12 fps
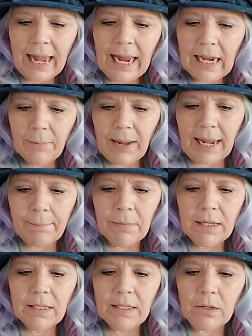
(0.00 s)
Anyway,
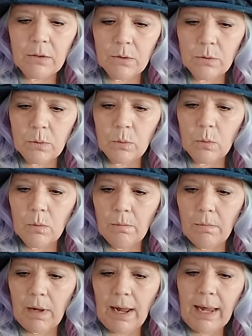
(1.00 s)
so
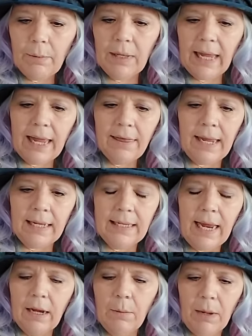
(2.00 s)
I will end this.
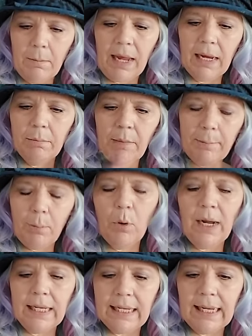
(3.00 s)
Anyway, my, my
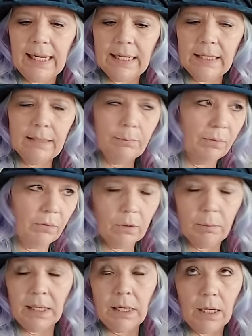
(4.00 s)
point is, before
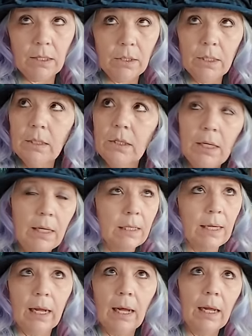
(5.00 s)
my tangent,
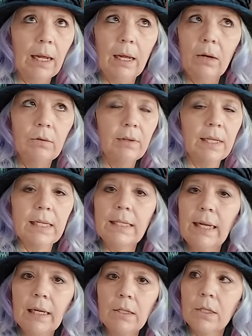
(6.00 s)
geez, I got to get over these
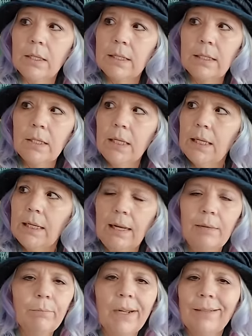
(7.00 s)
tangents. Gee,
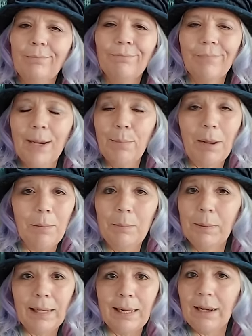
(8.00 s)
well, I
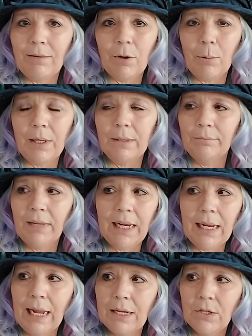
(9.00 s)
probably never will.
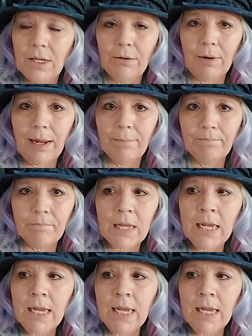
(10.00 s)
ADHD, right?